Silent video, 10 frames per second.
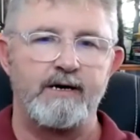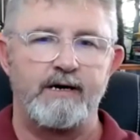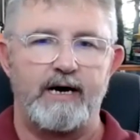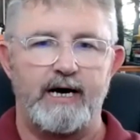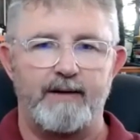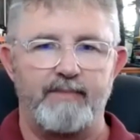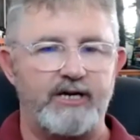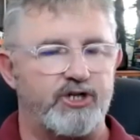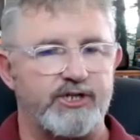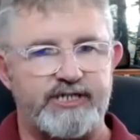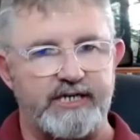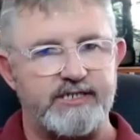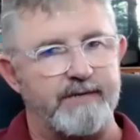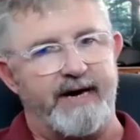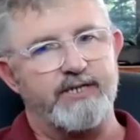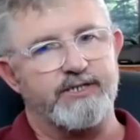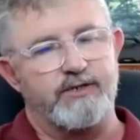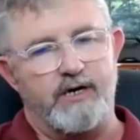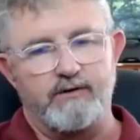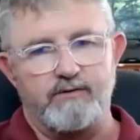Hmm. Um, it just sets the pace and
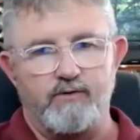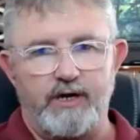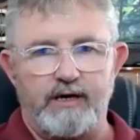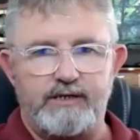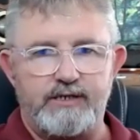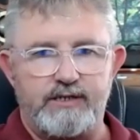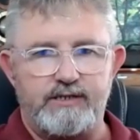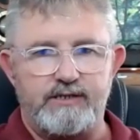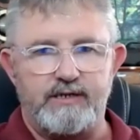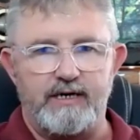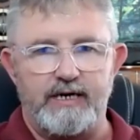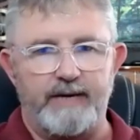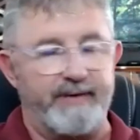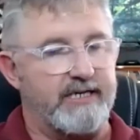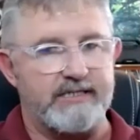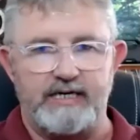tone, buddy. It's it's uh, okay. Let's